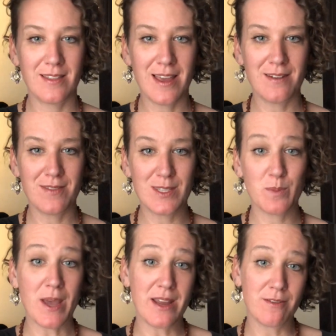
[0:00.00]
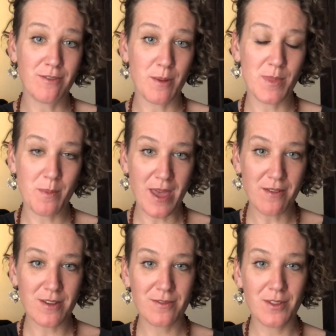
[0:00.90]
line of the spine from the
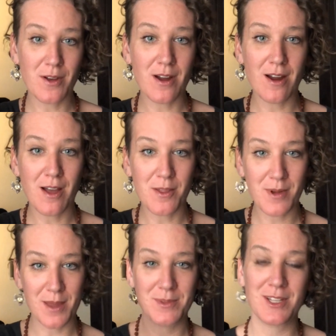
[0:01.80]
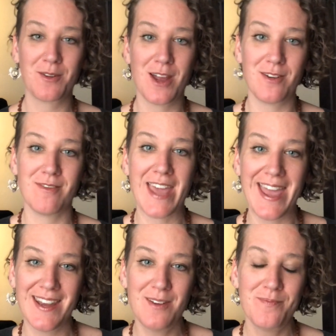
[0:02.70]
pelvic floor all the way up to the crown of the
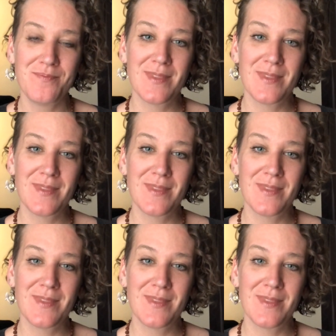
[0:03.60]
head.